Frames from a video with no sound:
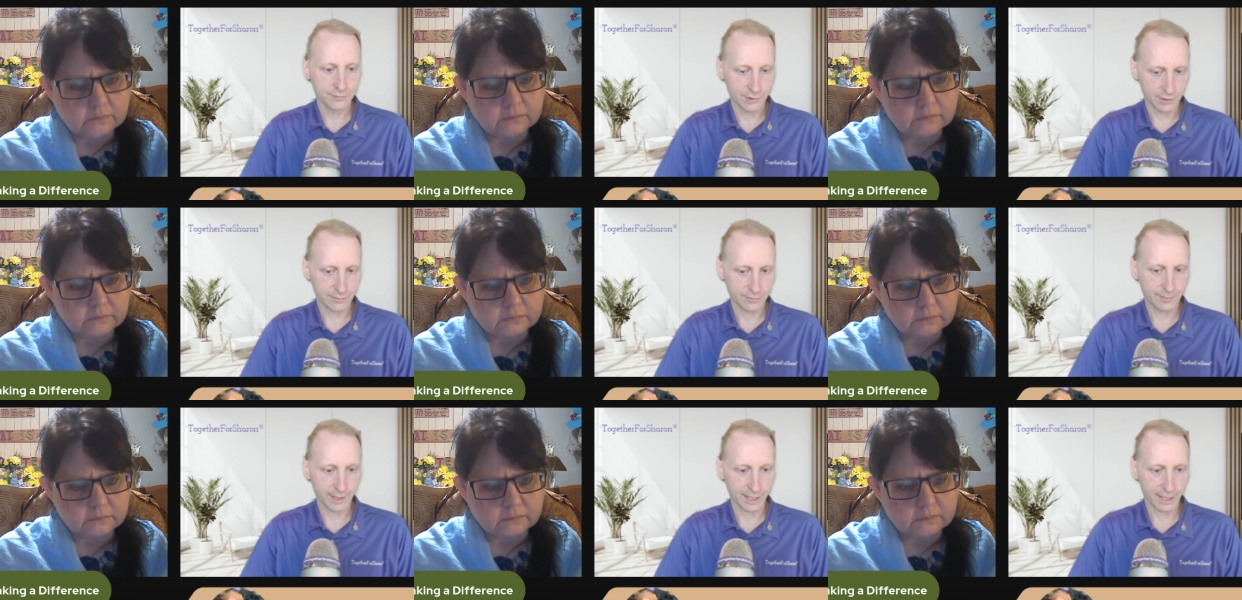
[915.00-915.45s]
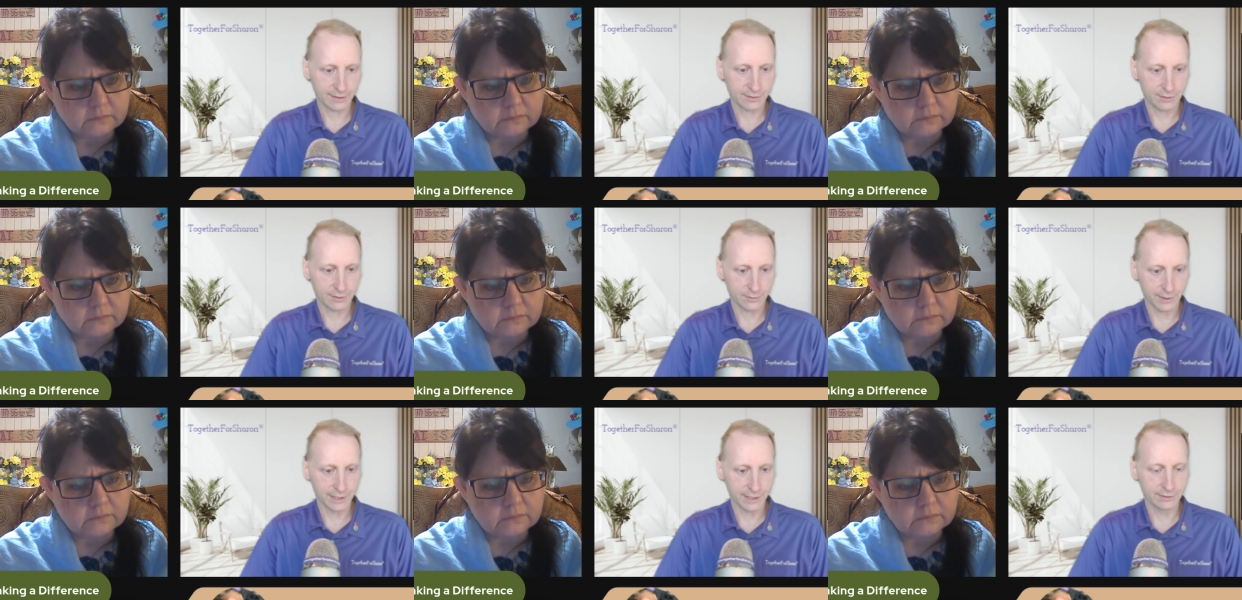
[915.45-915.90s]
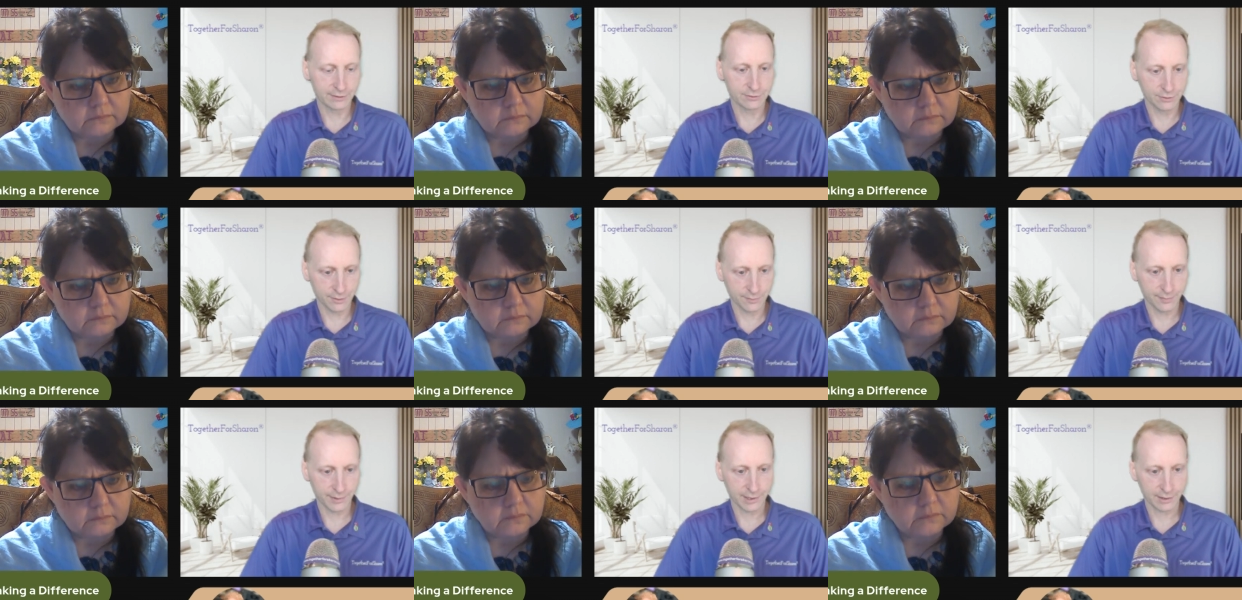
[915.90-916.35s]
Speaker 1: just passed away due
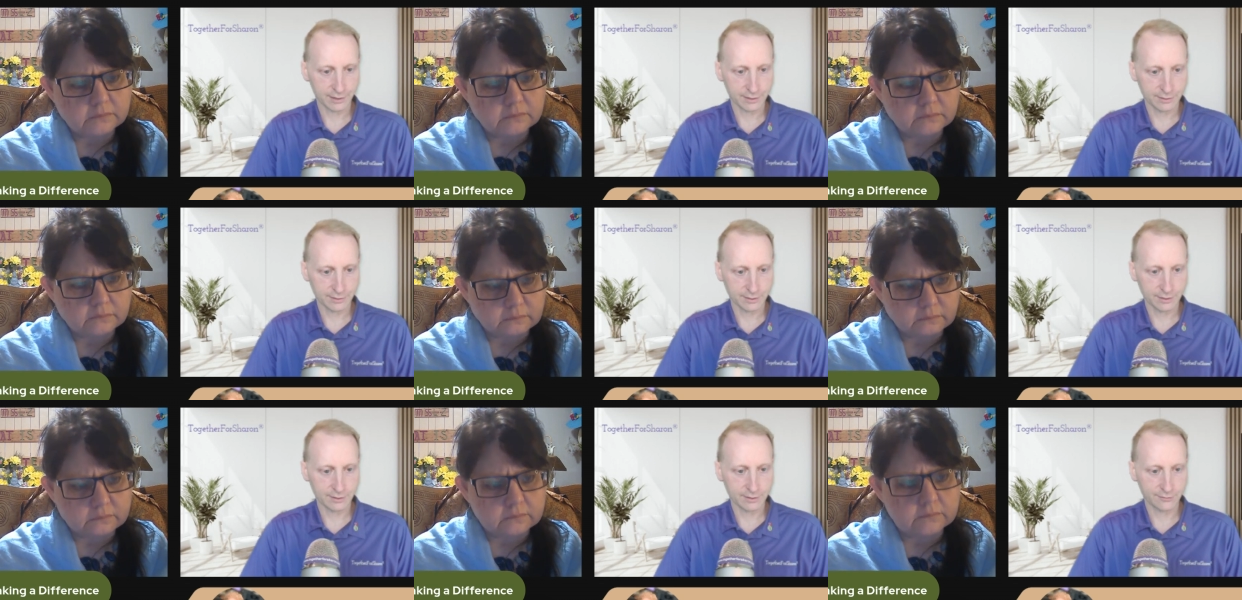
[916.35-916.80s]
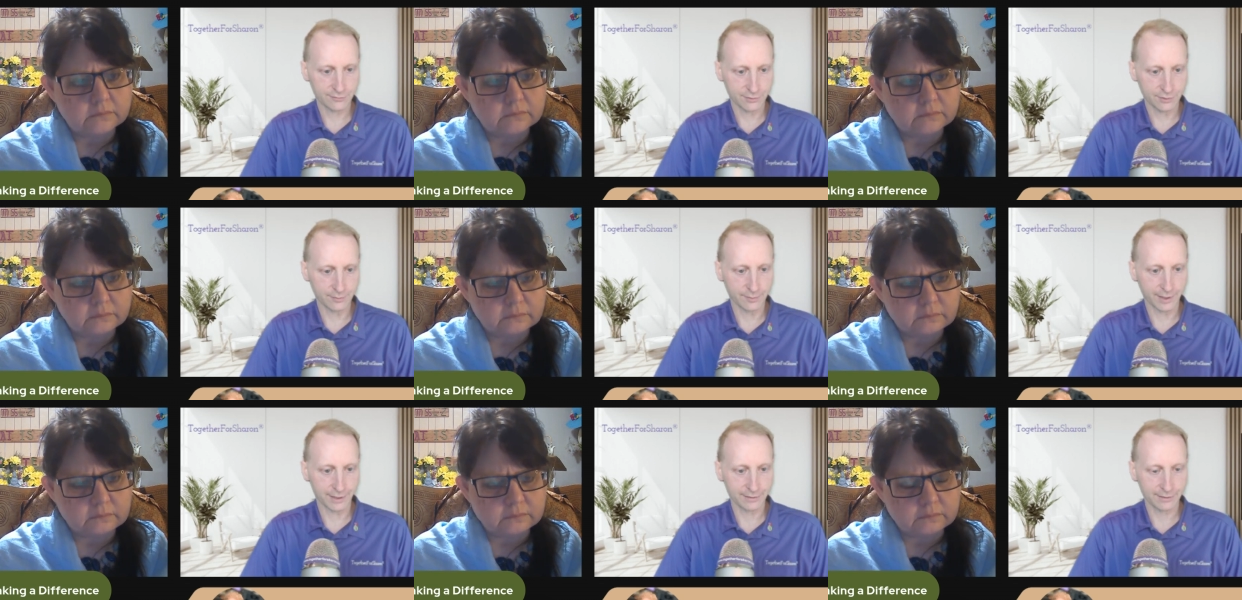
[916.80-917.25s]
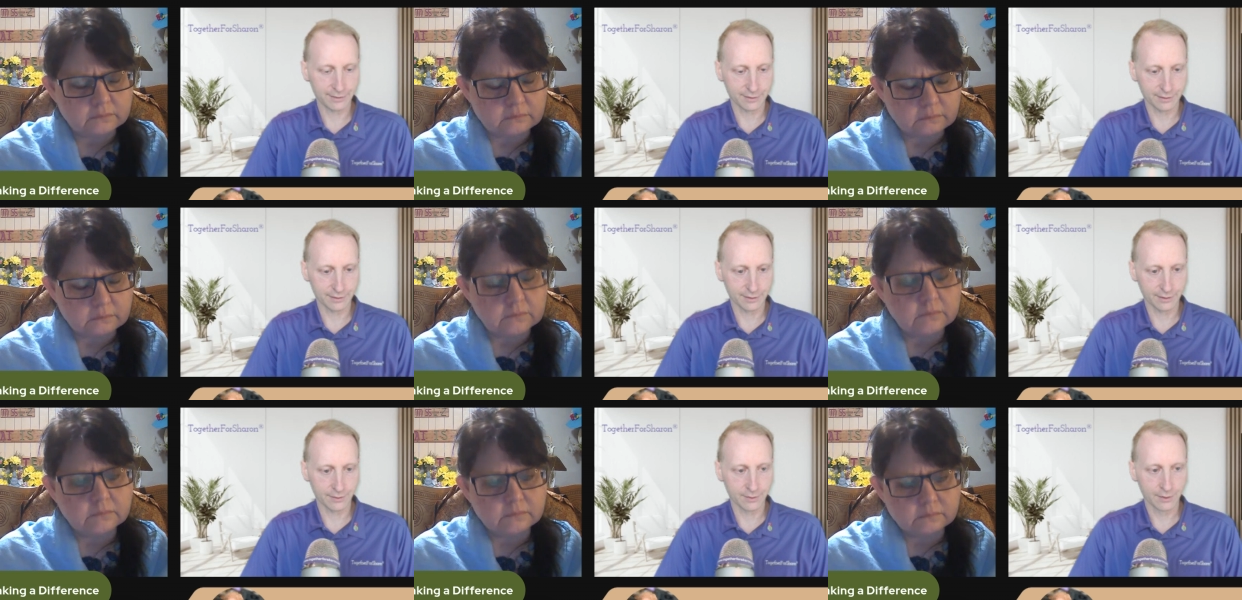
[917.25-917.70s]
to Parkinson's a few months
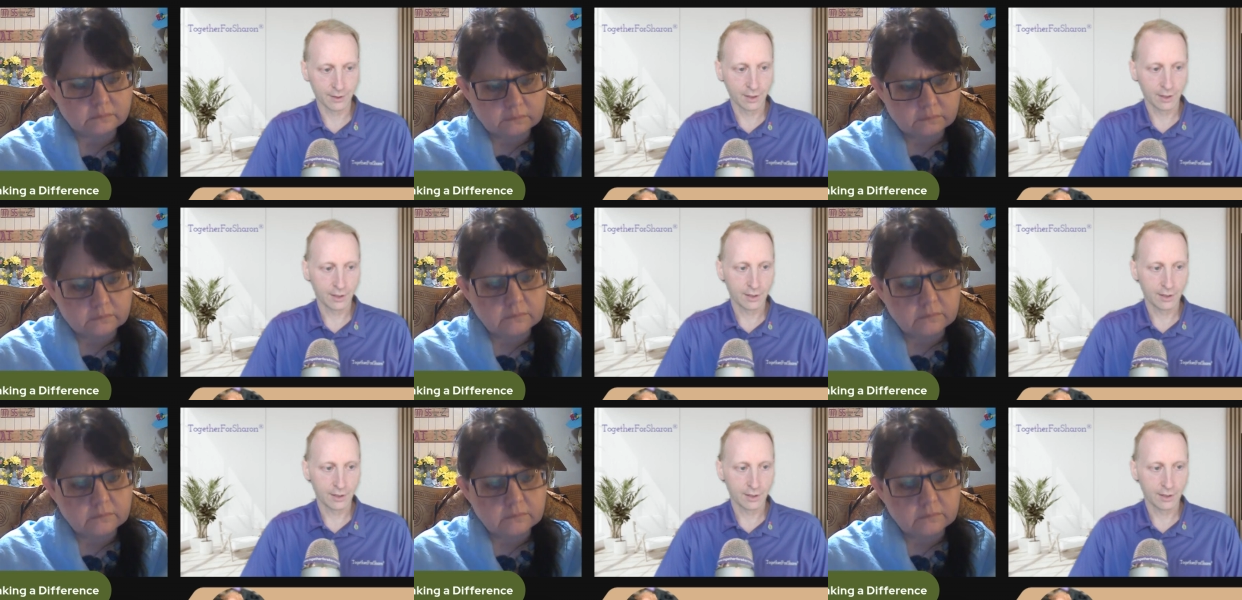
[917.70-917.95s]
ago.